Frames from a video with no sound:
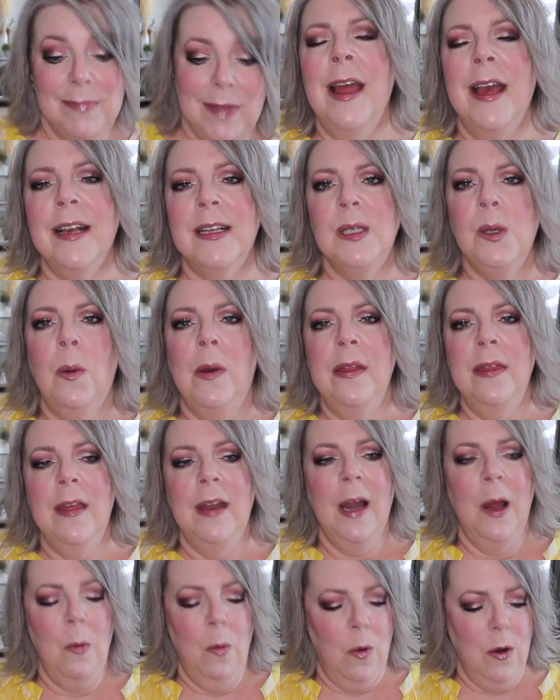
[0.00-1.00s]
Next one
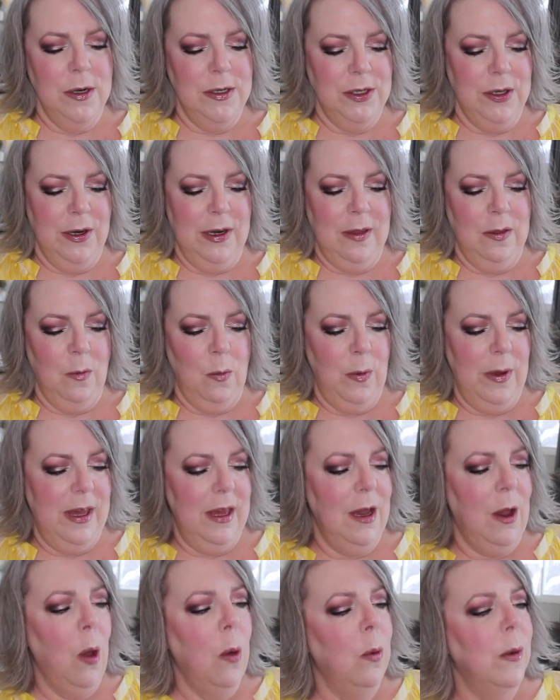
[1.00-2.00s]
that I wore during the
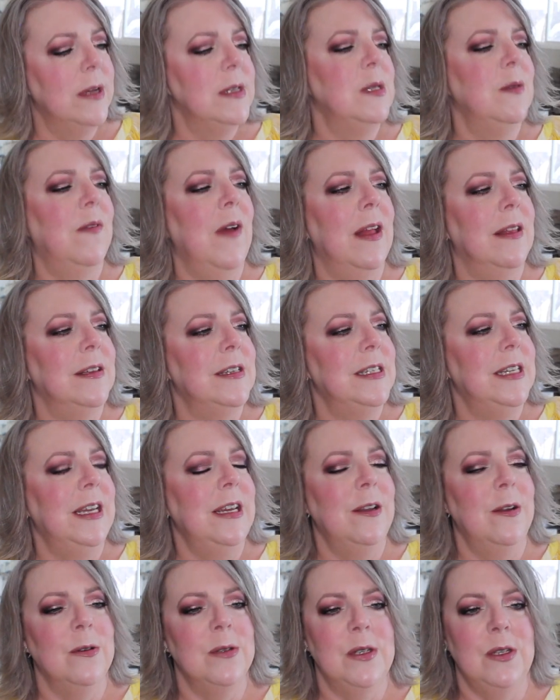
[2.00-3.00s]
week was
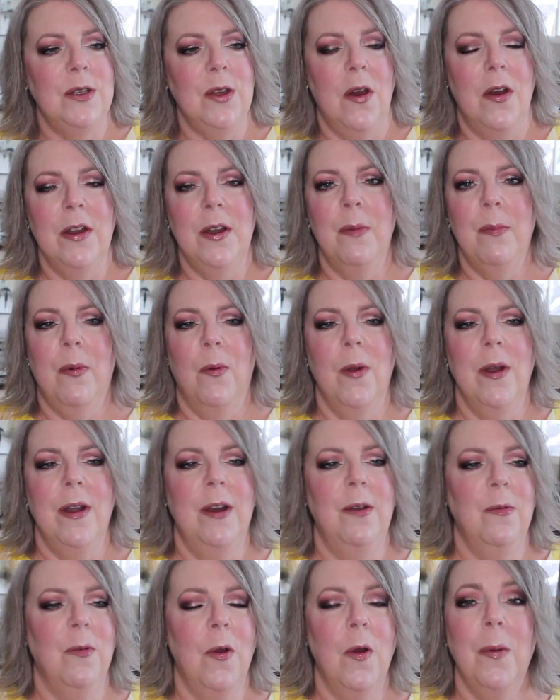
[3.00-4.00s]
Valentino's Donna Born
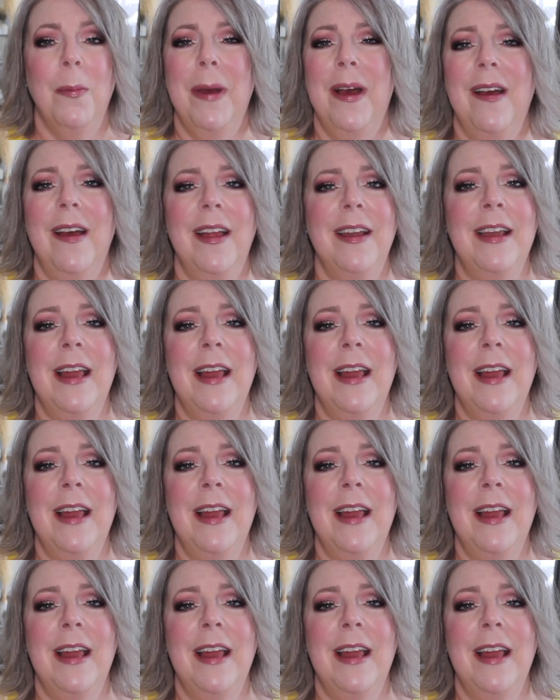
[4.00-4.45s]
in Roma.